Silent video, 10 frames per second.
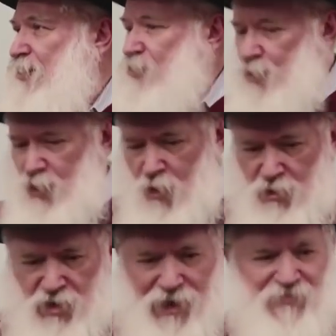So it
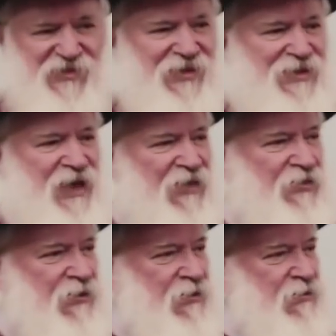all comes
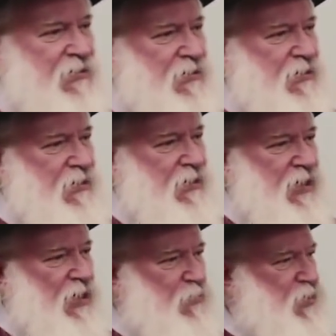together
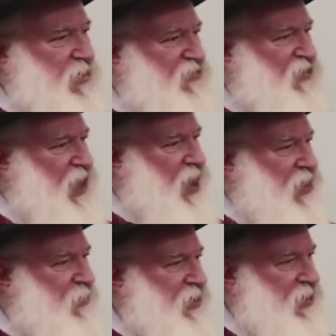in a beautiful
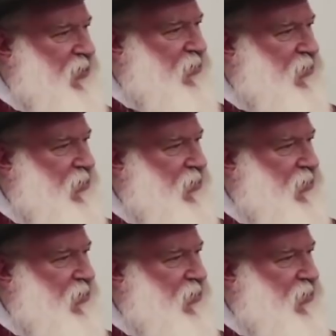harmony.